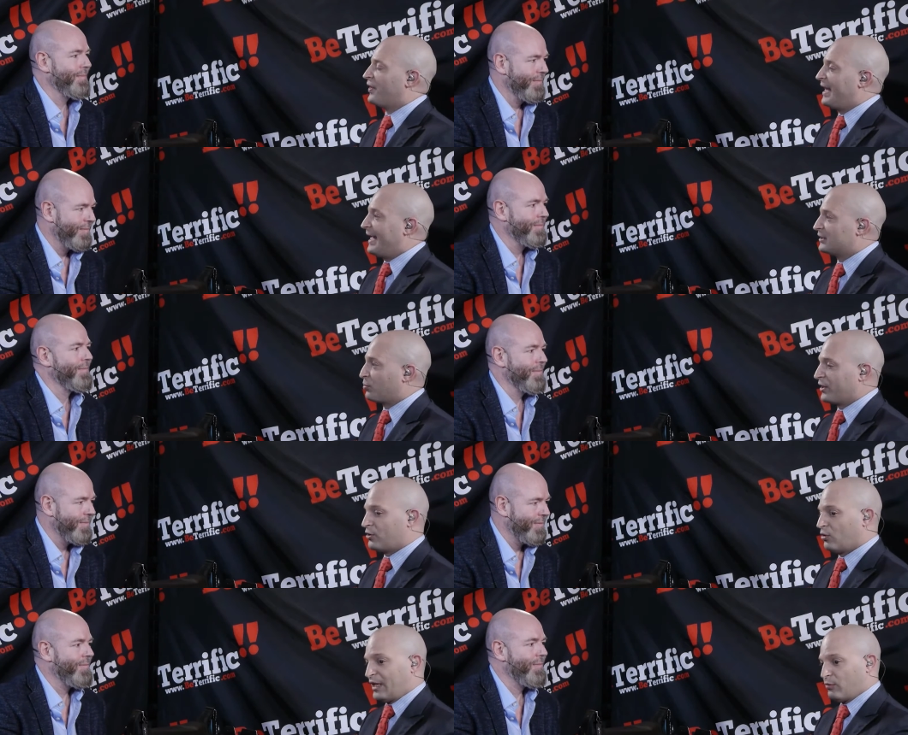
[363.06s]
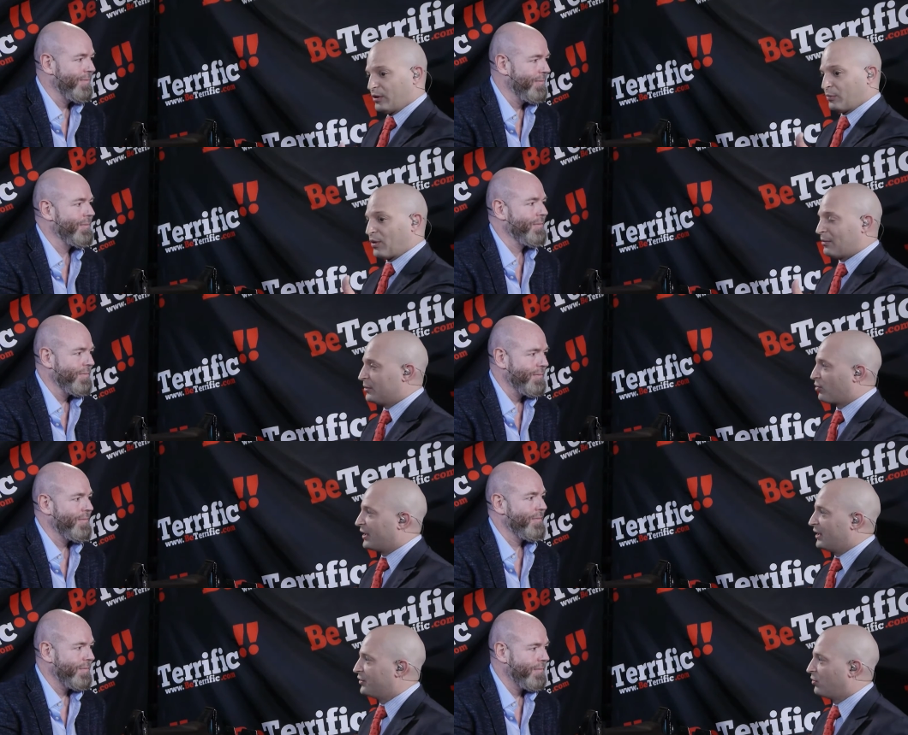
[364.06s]
Speaker 1: That is pretty cool, and we could probably bring
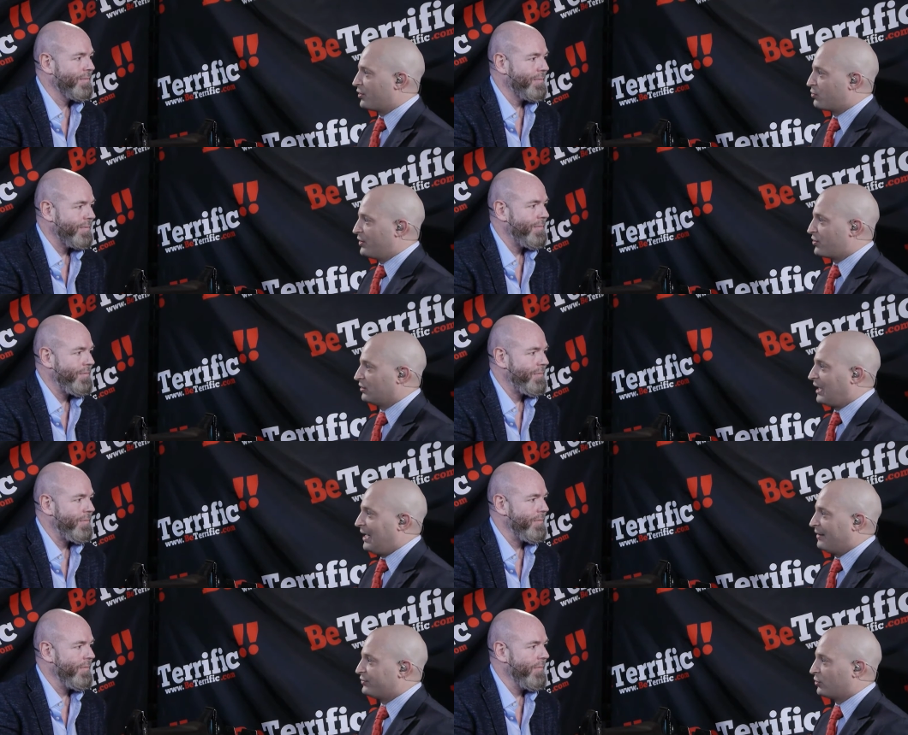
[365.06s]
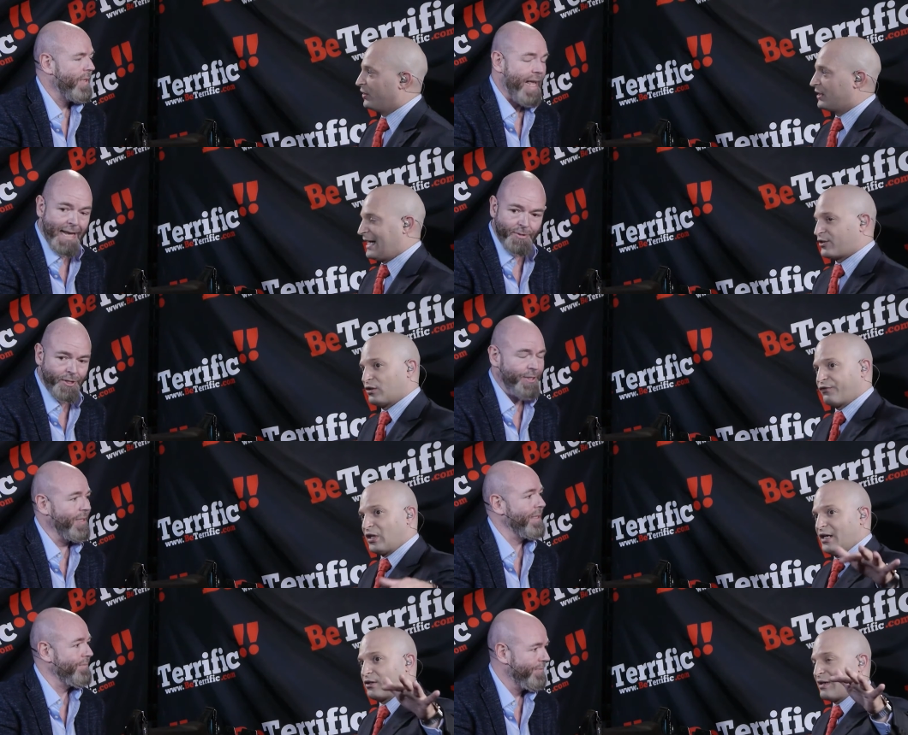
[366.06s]
it into our switcher live, so we could Absolutely. actually
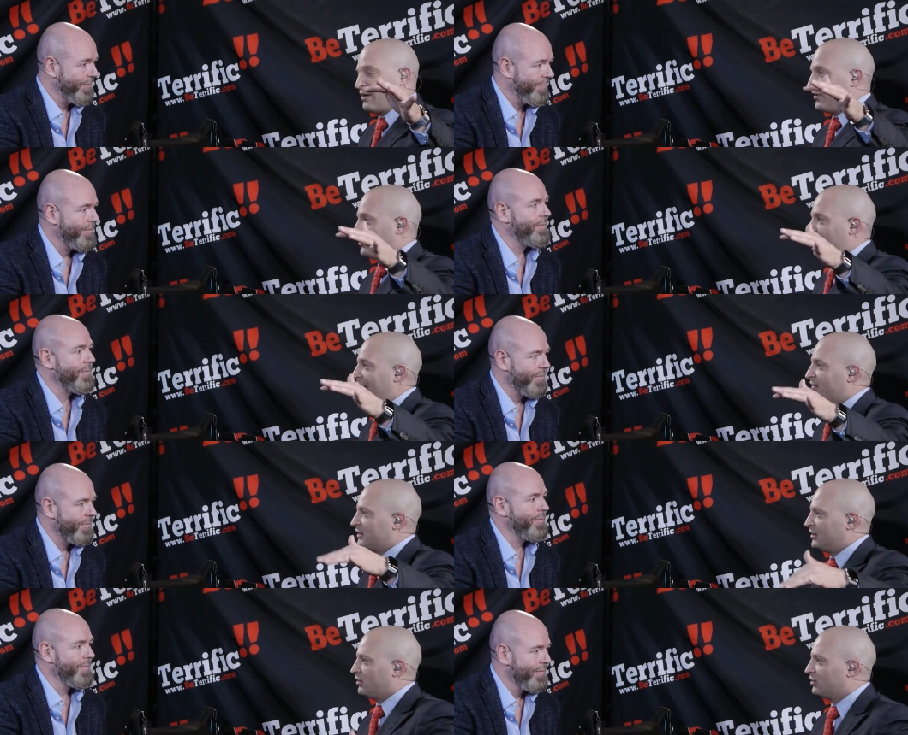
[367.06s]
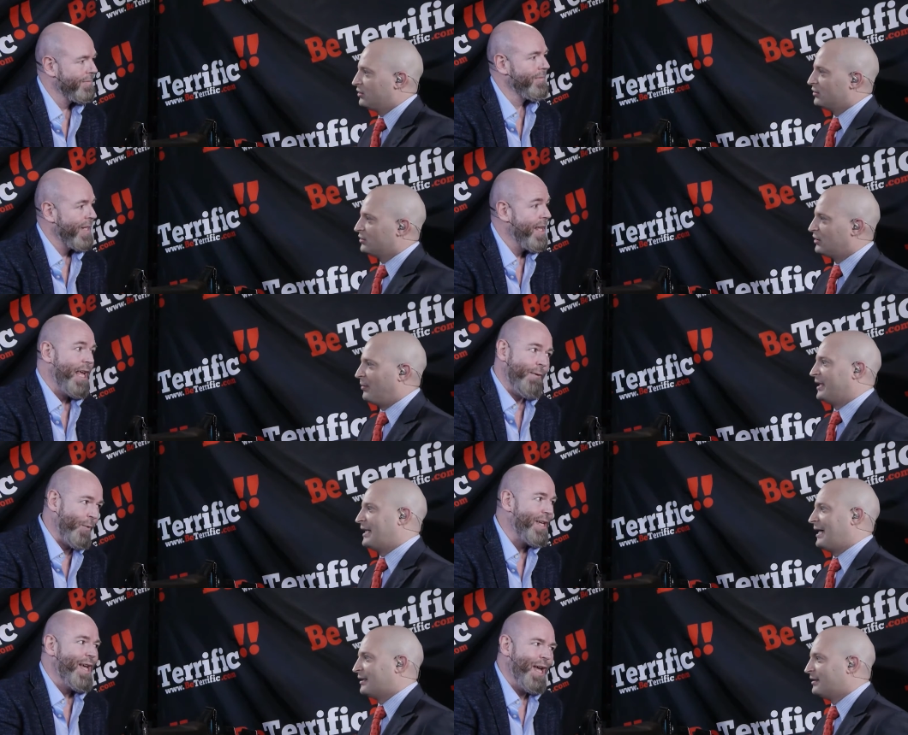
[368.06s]
fly it around the Javits here. I mean, if
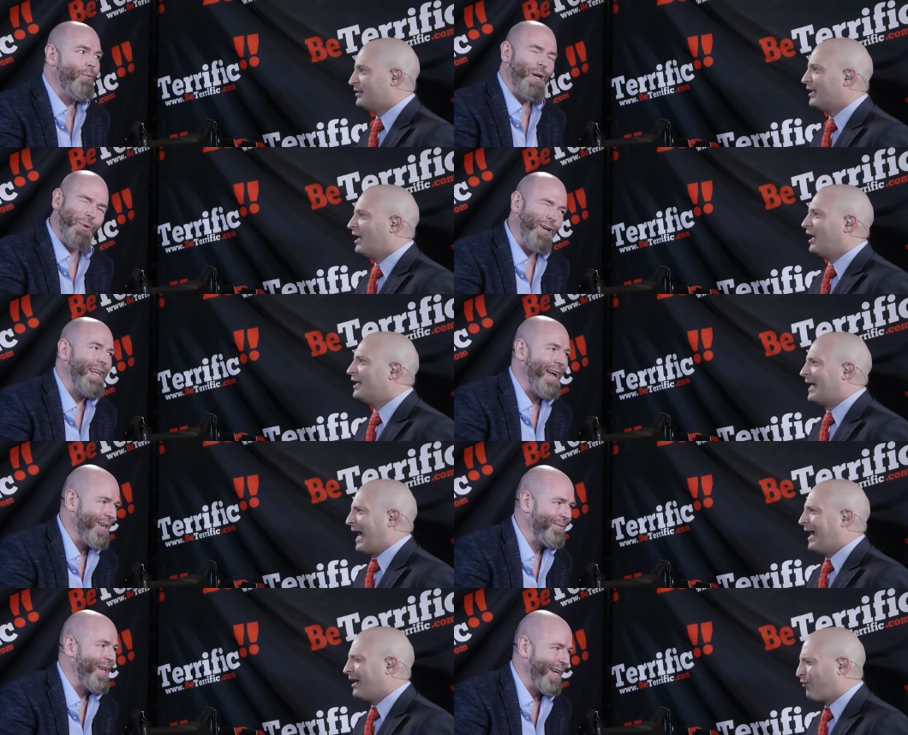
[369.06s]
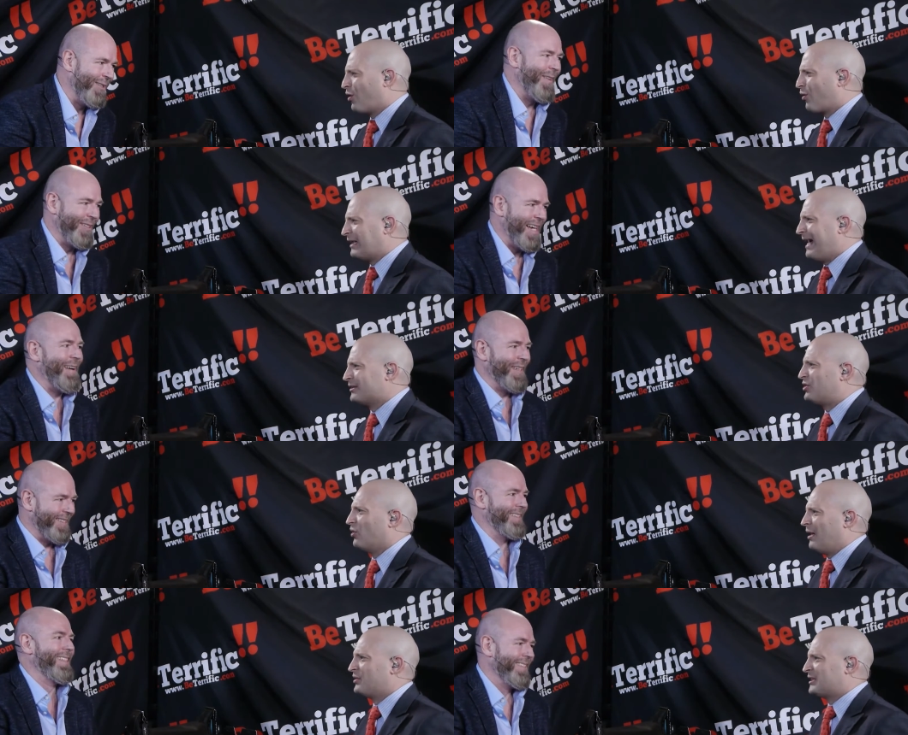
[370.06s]
not we, if
Speaker 2: we were allowed yeah, to fly. If we were allowed to.
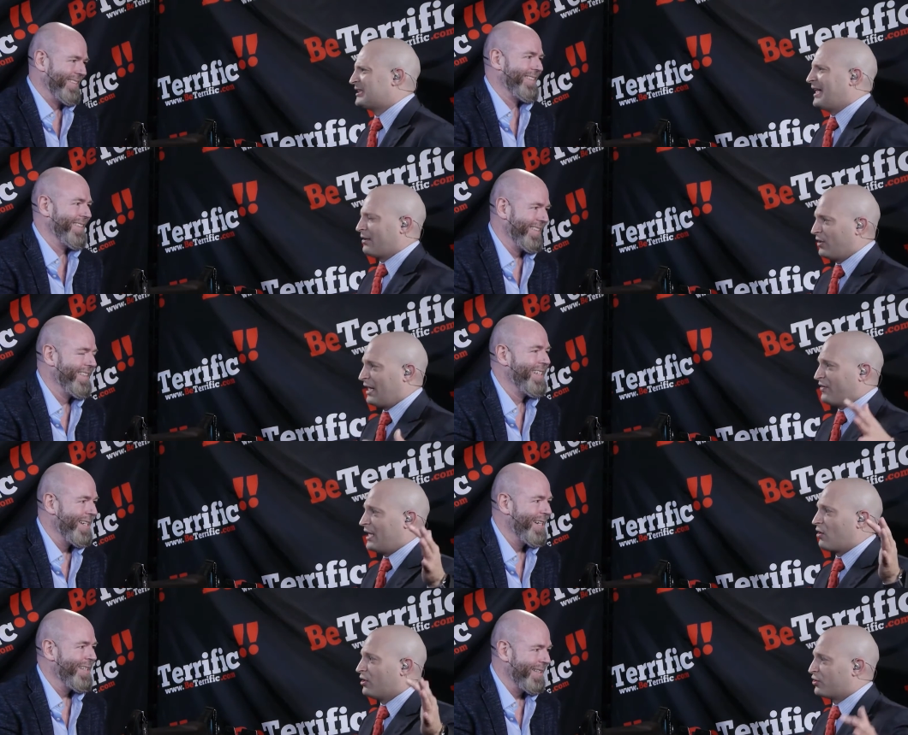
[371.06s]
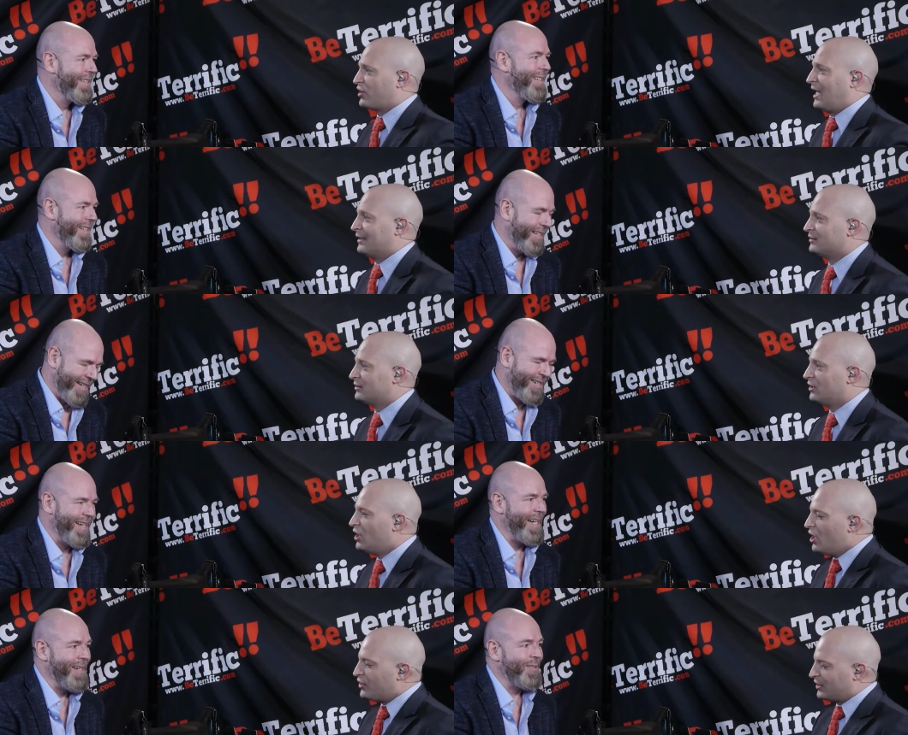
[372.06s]
I'm
Speaker 1: just saying we'd have an aerial shot.
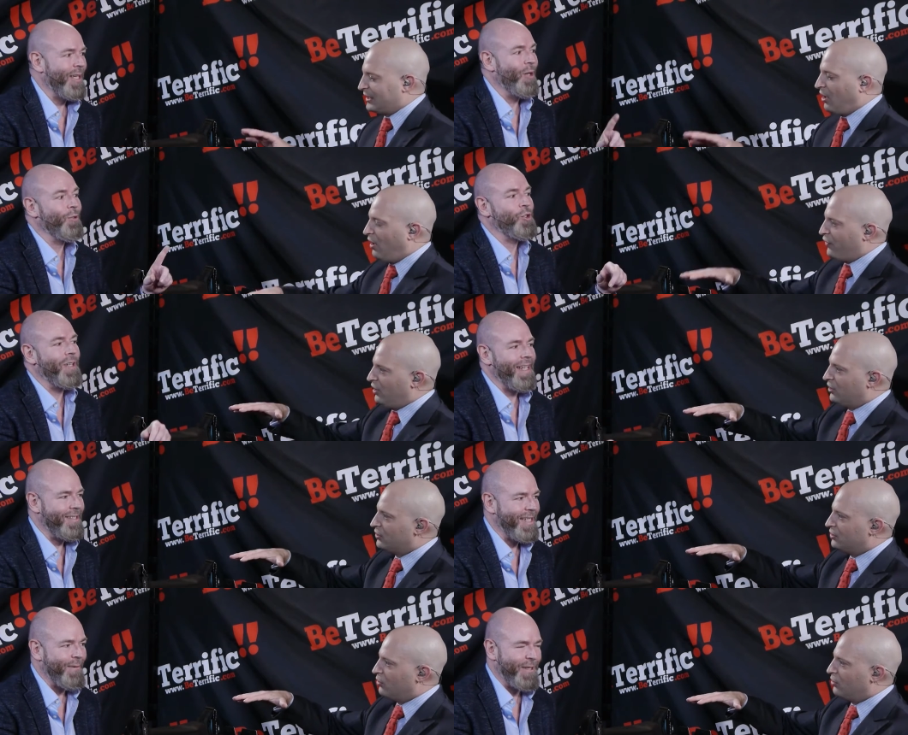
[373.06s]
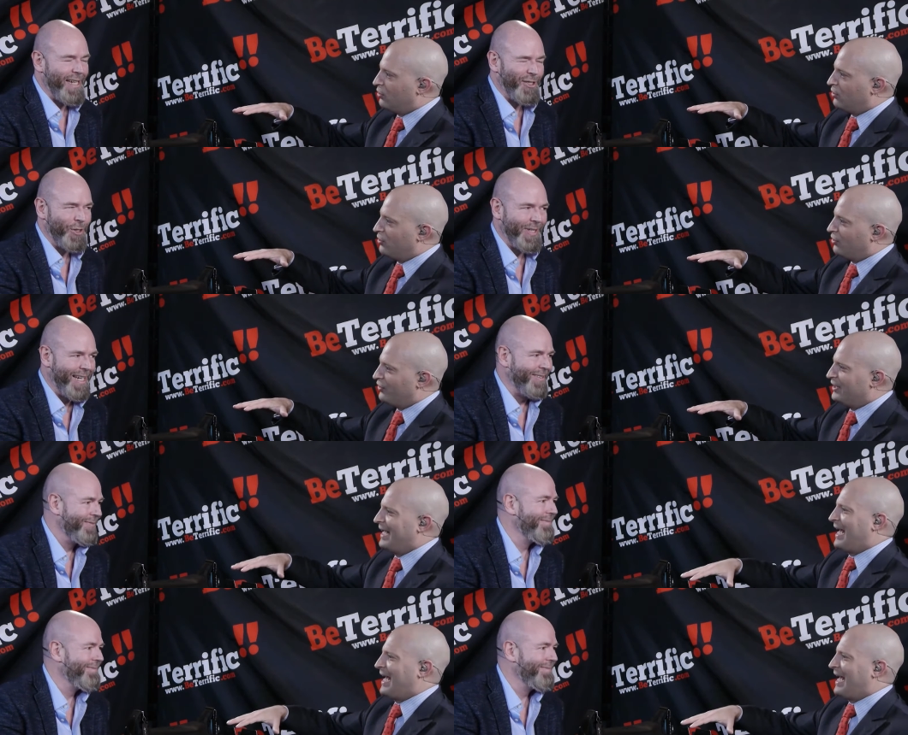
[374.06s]
Speaker 2: Indeed, that's does it hover? tricky safety issue again. Yeah.